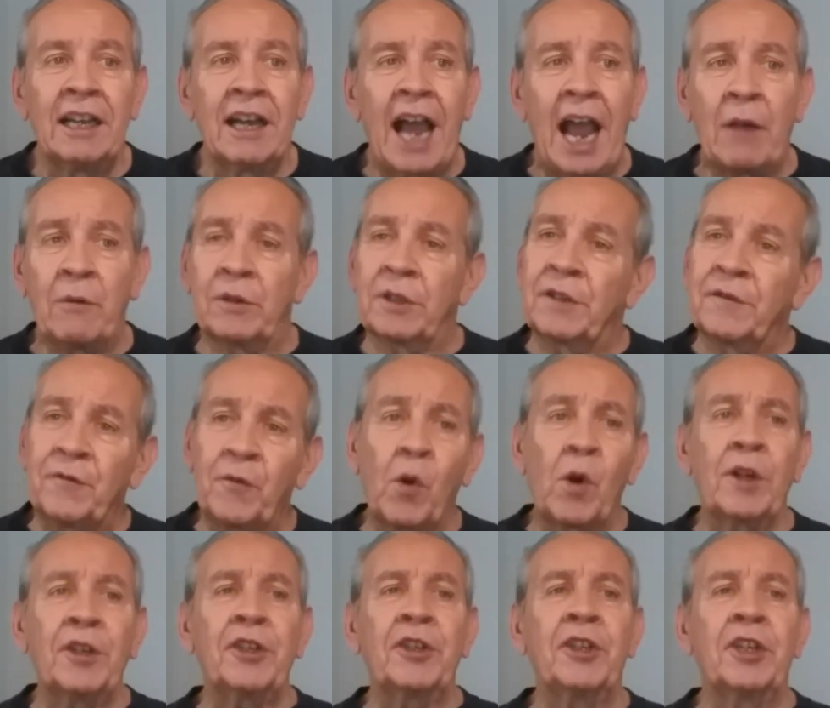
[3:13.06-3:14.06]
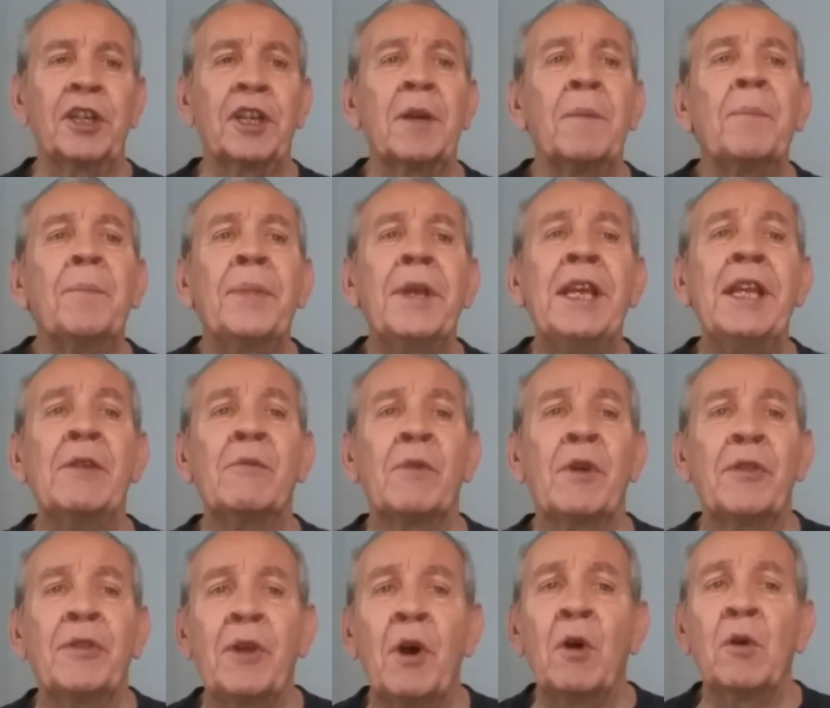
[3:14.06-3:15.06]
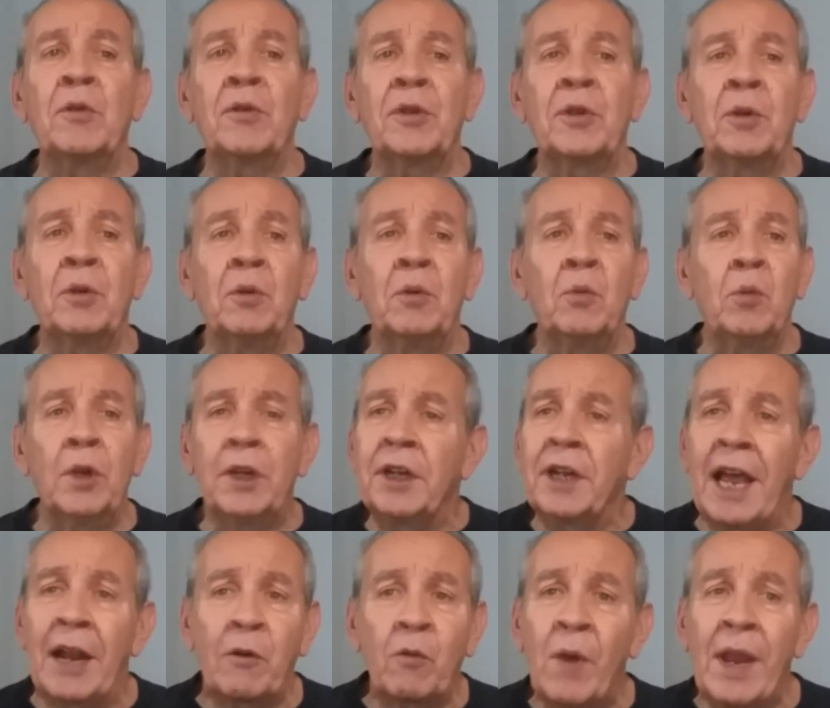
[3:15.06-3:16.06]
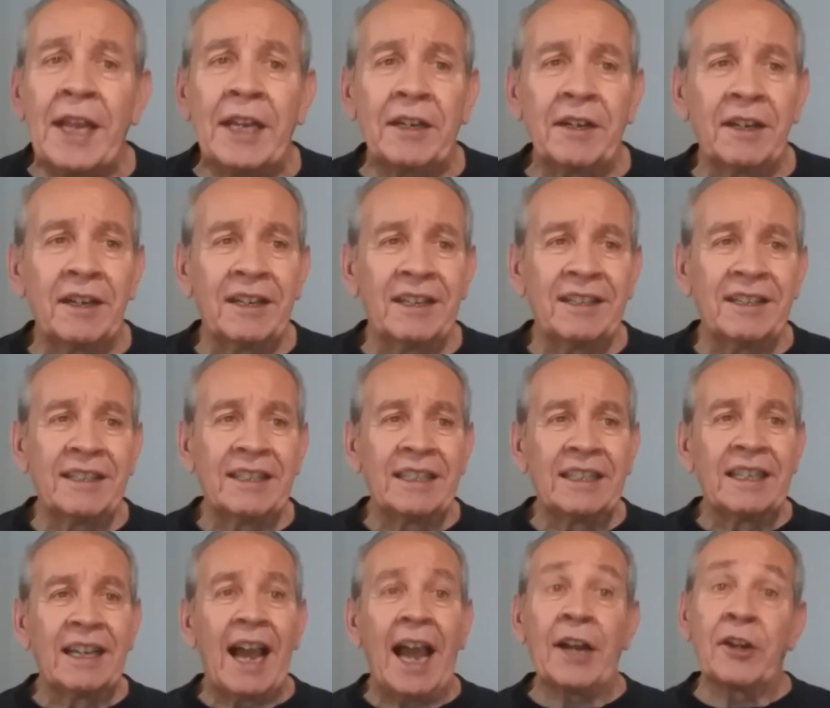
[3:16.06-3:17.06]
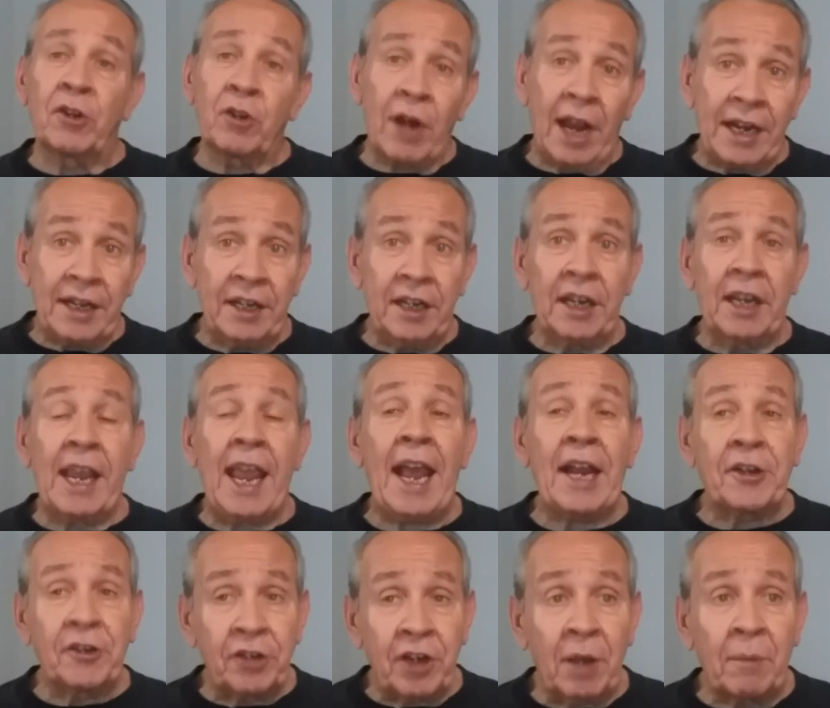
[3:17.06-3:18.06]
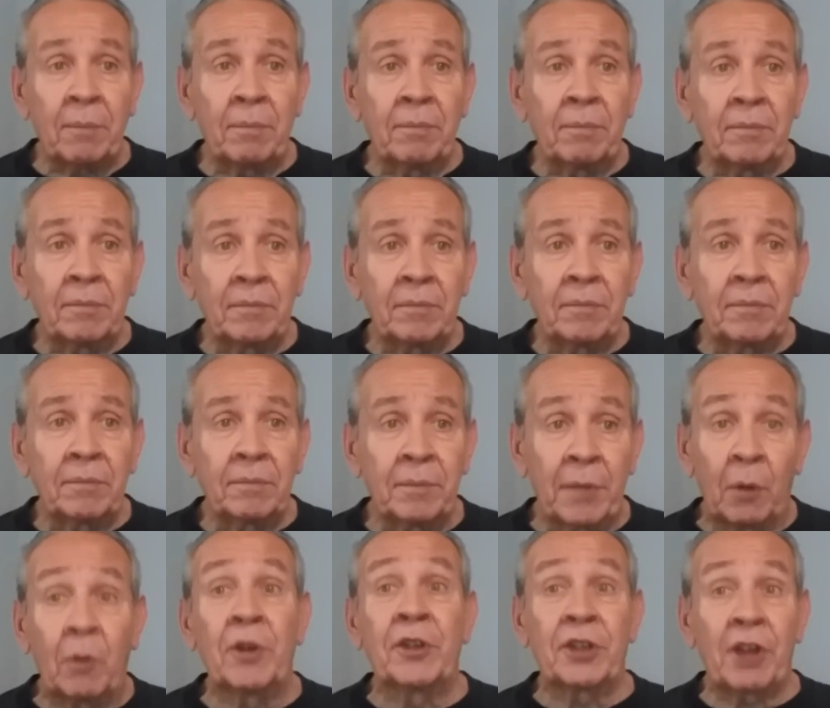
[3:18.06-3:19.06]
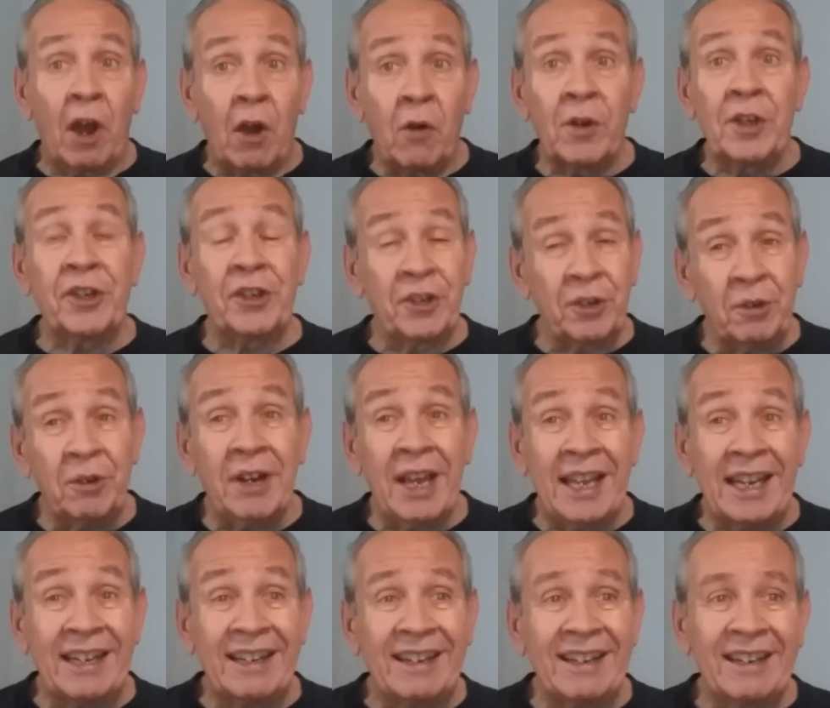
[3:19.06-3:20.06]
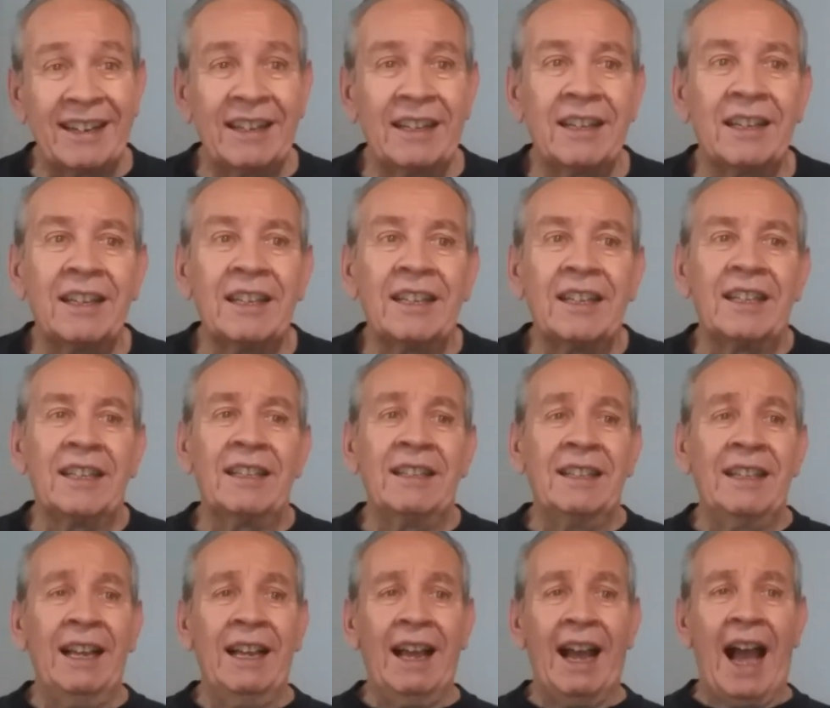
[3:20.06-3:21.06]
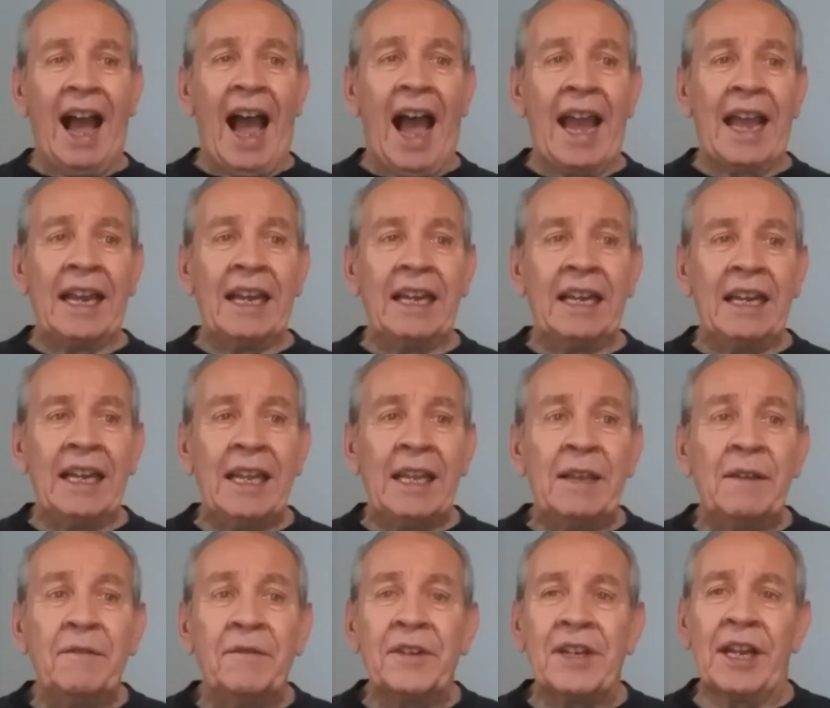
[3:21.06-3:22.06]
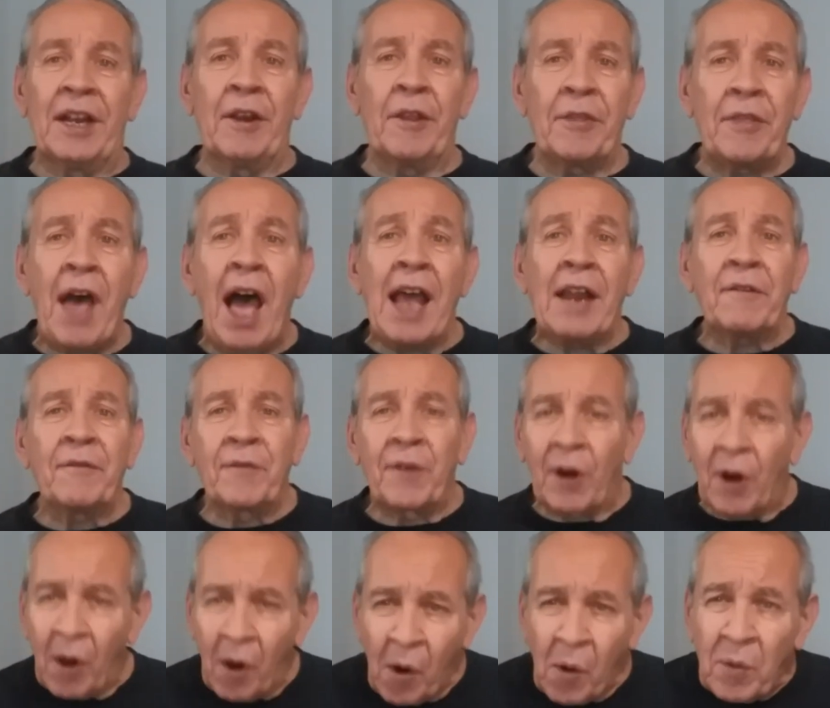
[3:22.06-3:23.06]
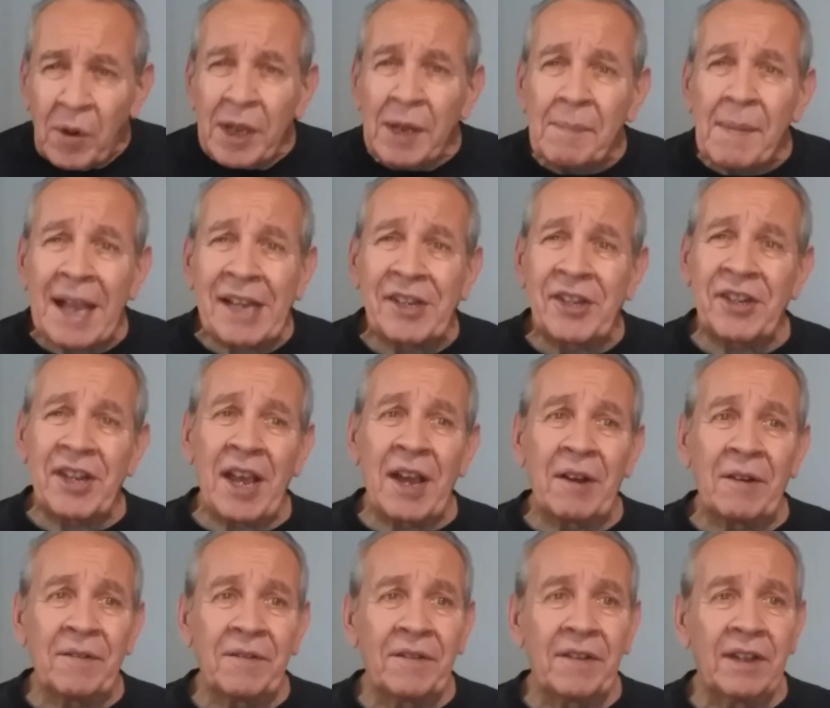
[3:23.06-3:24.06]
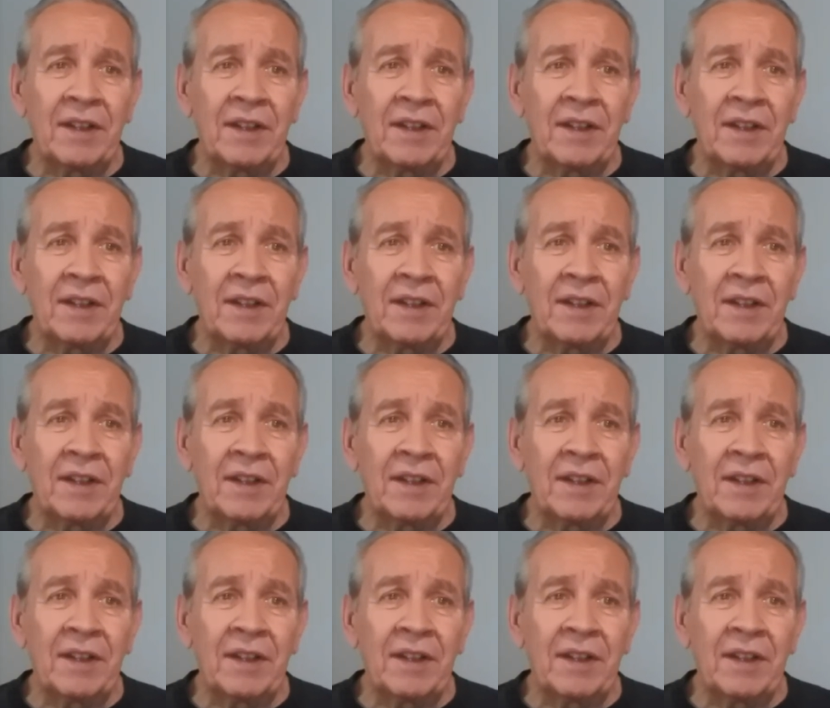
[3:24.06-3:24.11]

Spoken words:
I was forced to compete with those who would not wait. I tried to catch up, but was always too late. I lived and thought for only myself.